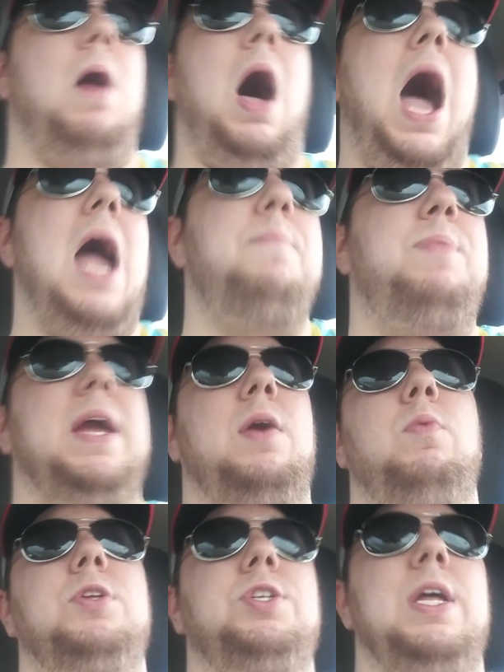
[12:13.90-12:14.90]
I
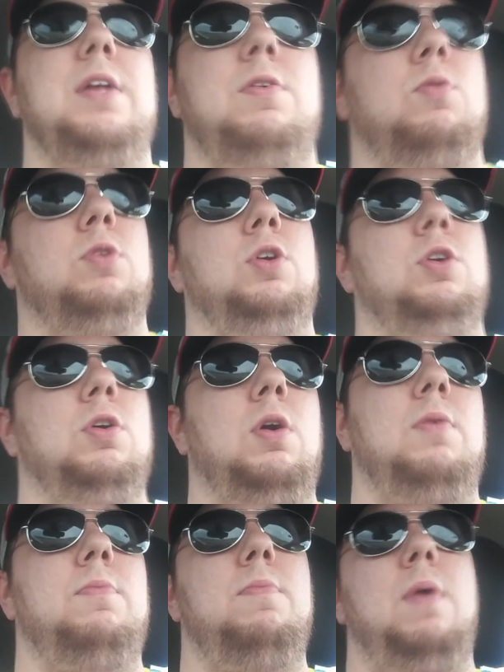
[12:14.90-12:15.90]
pick or
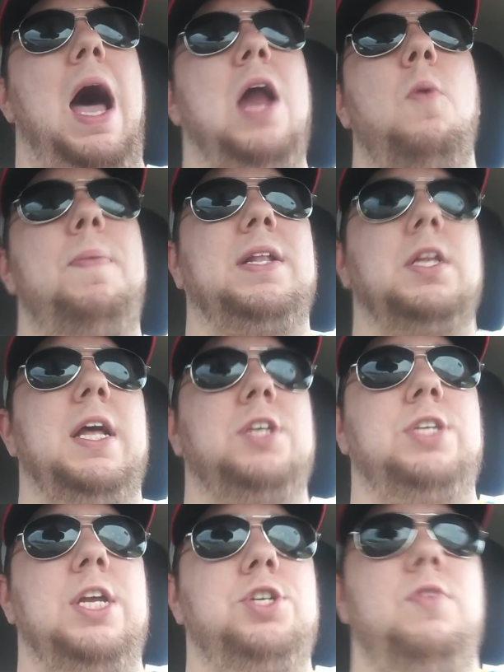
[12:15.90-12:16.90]
I don't pick the
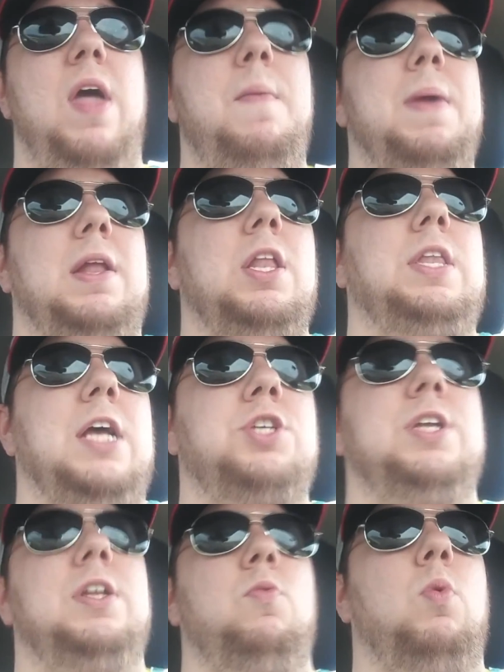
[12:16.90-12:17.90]
destination. They pick the
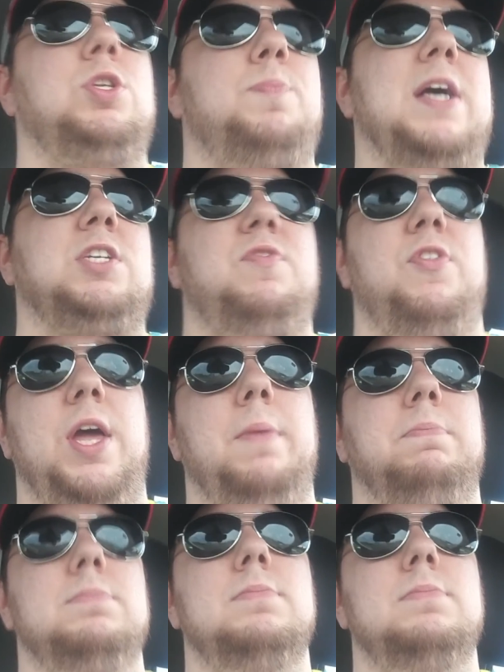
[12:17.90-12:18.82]
destination, what's best for them.